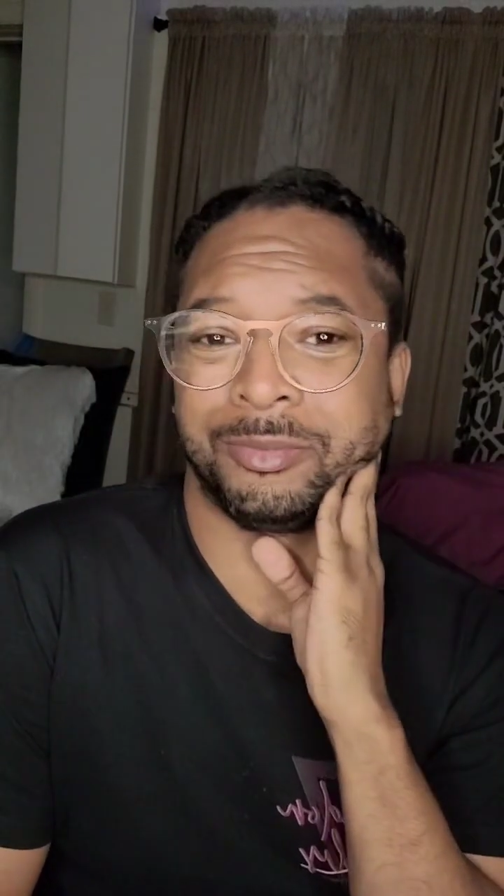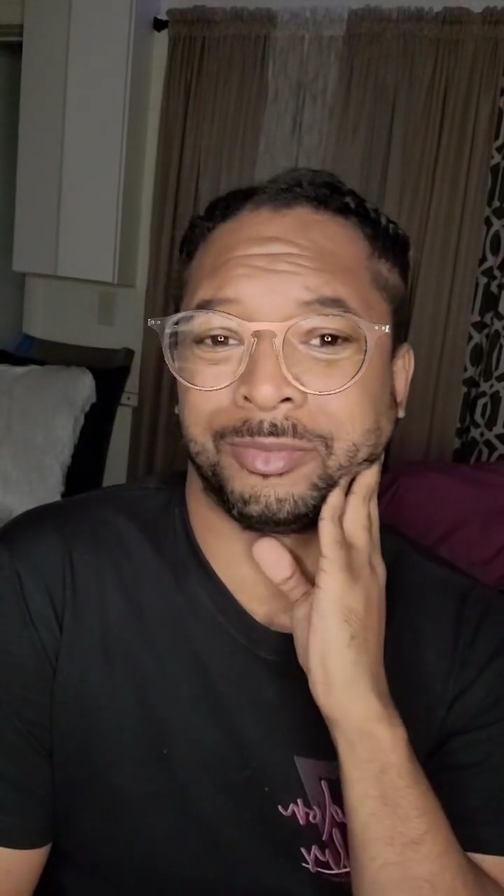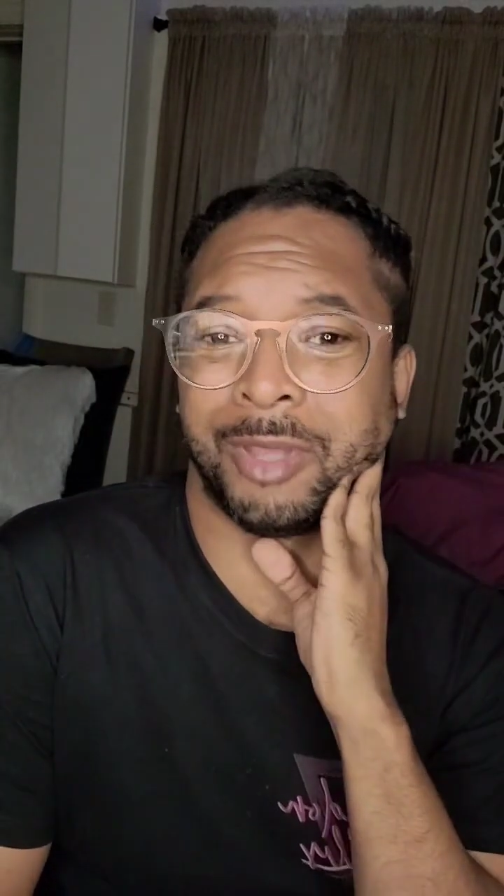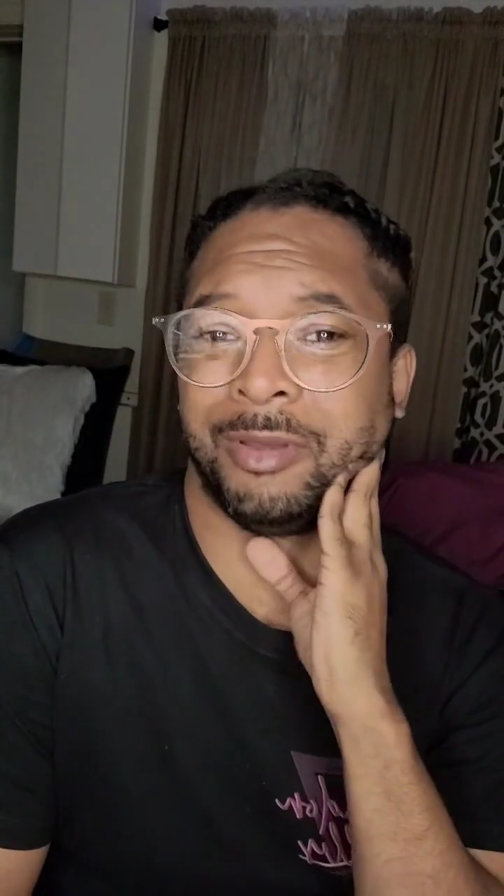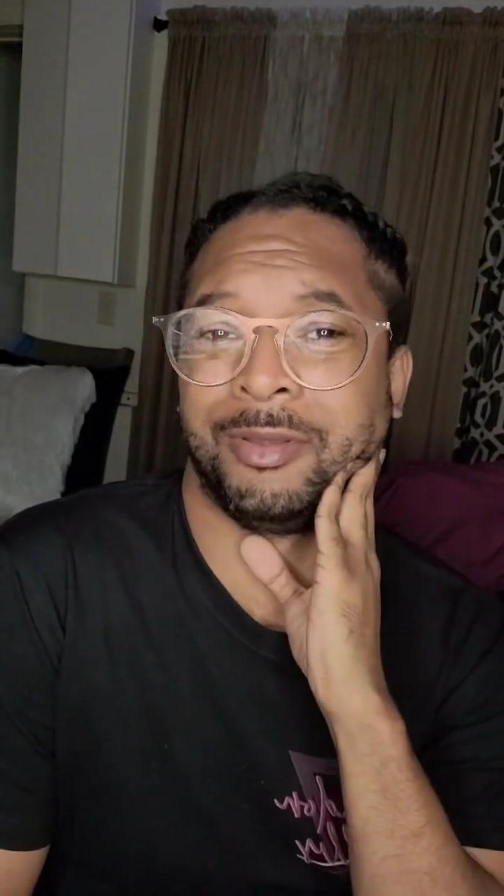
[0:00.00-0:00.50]

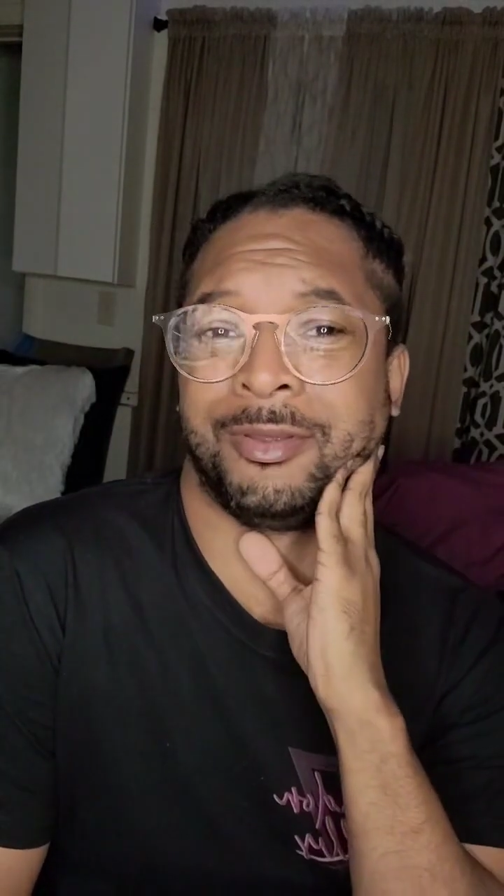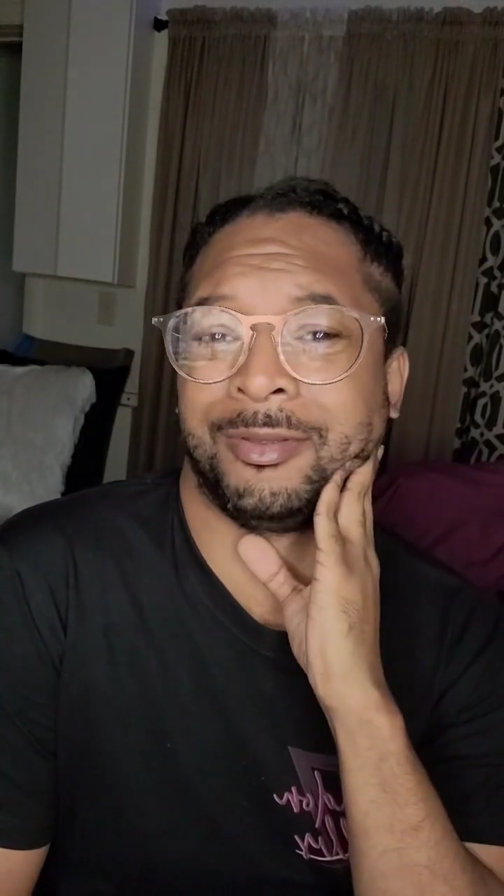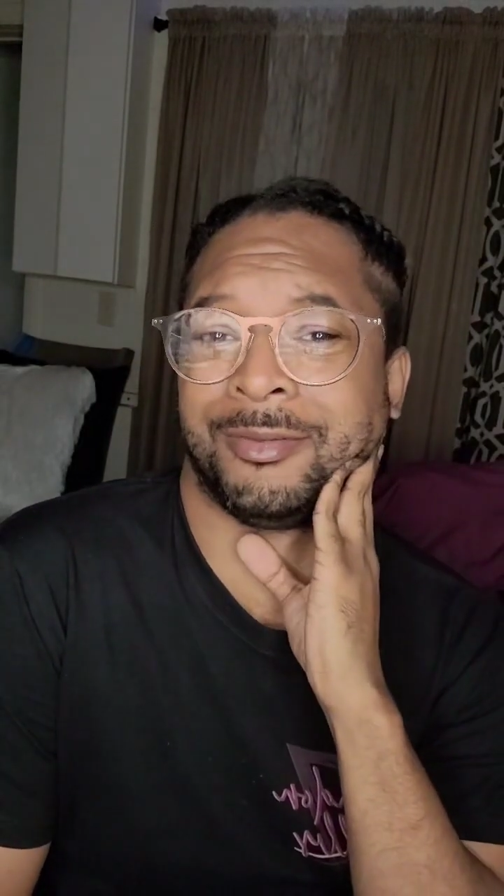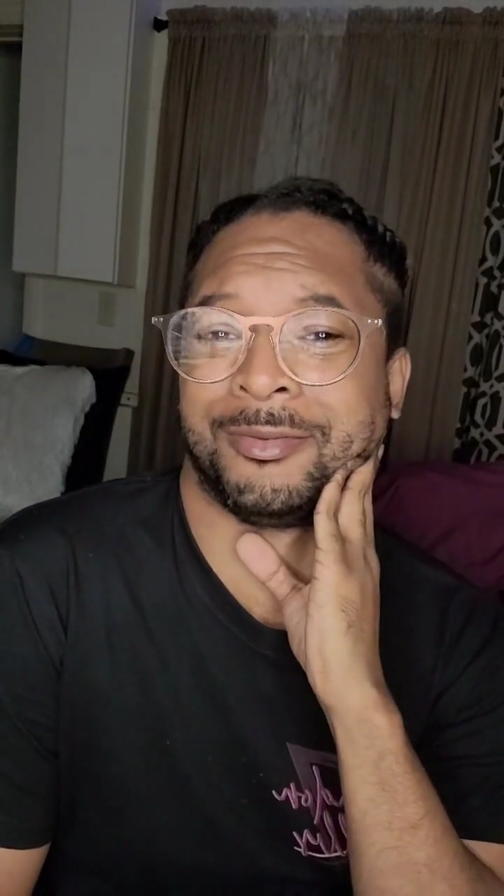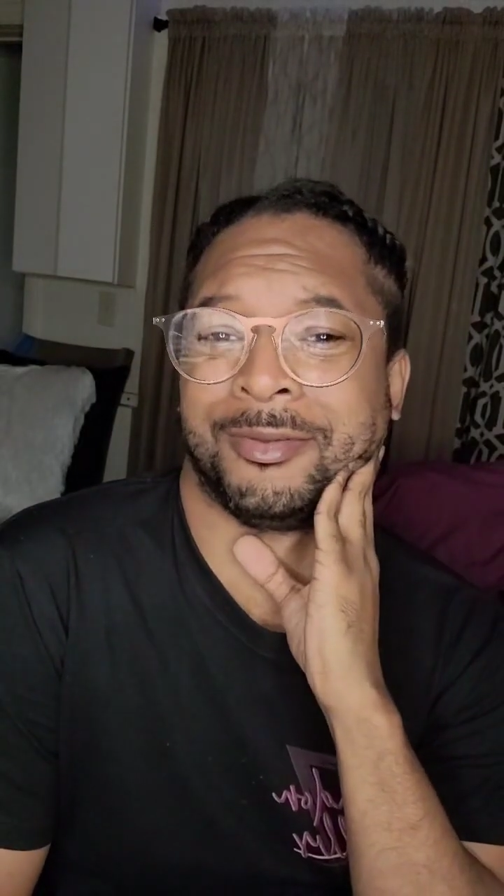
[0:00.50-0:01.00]

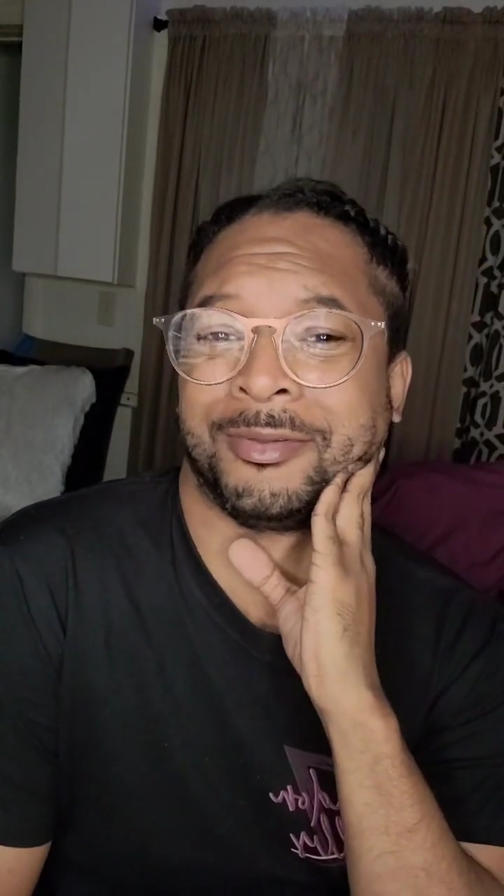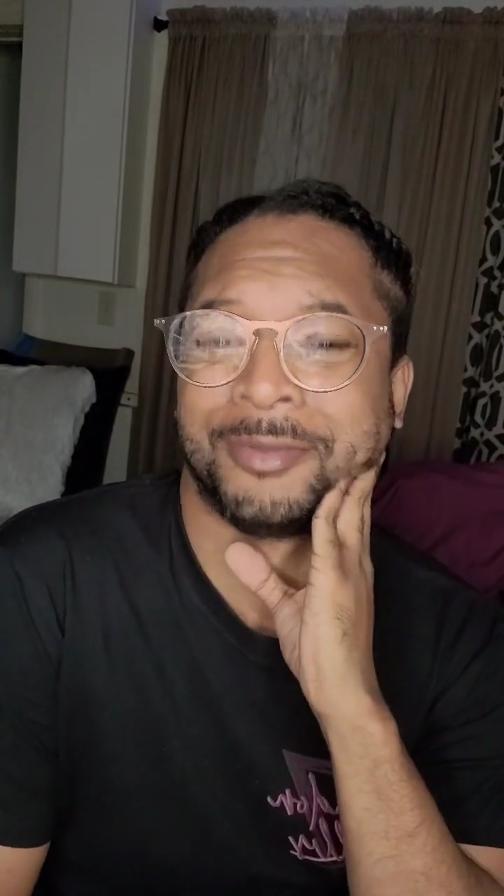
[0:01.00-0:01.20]
How